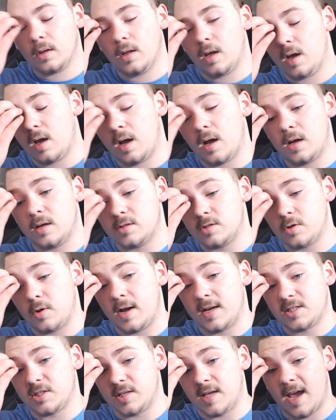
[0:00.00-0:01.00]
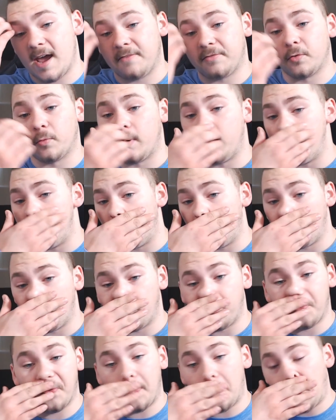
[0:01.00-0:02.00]
So actually after we move,
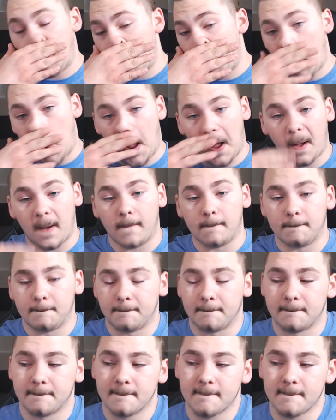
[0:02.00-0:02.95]
I'm